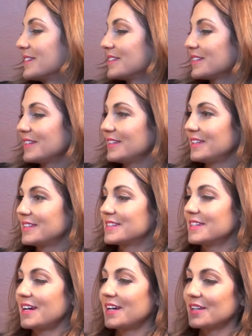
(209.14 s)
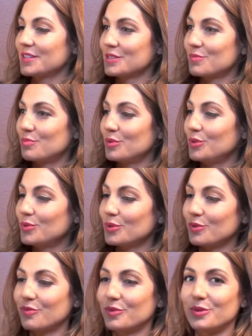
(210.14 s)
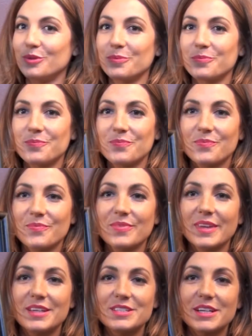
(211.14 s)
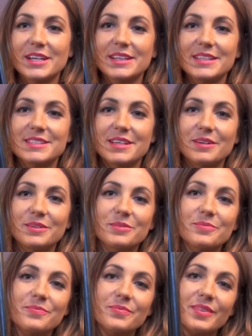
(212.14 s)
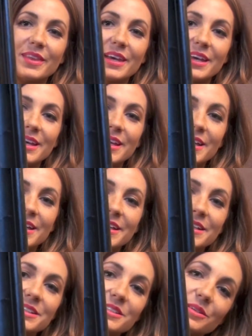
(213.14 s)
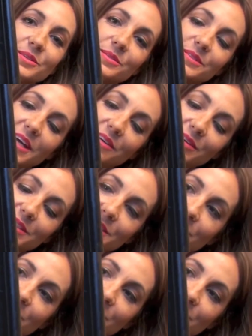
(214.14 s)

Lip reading: Jeez, that is beautiful. Check this out. So, David